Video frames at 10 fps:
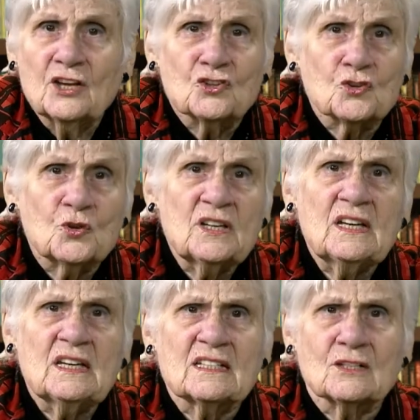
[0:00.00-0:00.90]

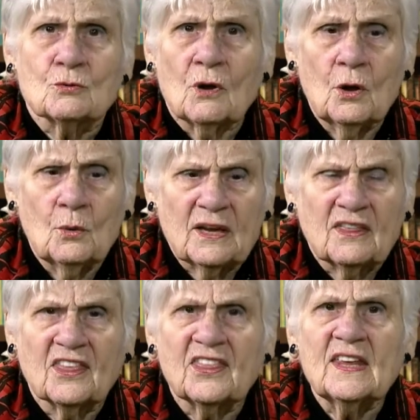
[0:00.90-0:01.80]
Trees growing
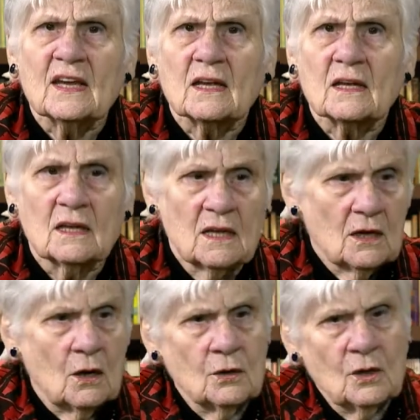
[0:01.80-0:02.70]
thick
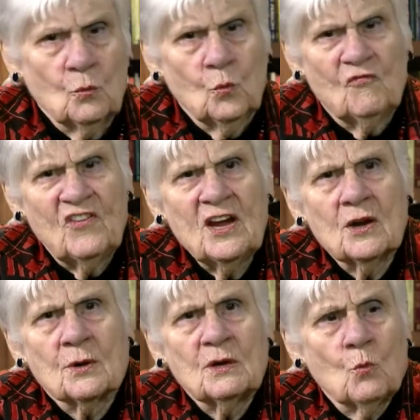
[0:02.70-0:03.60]
on a
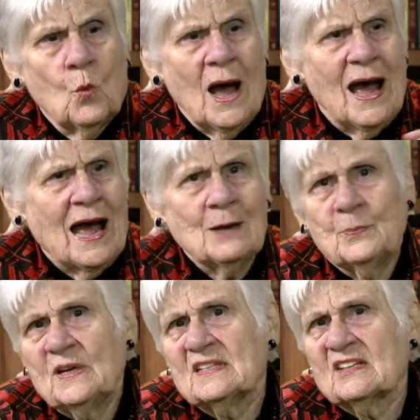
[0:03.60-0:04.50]
very wide
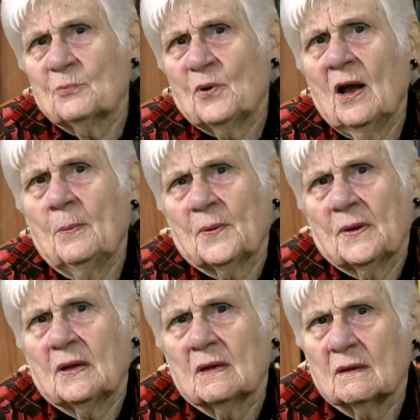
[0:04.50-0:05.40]
piece of property.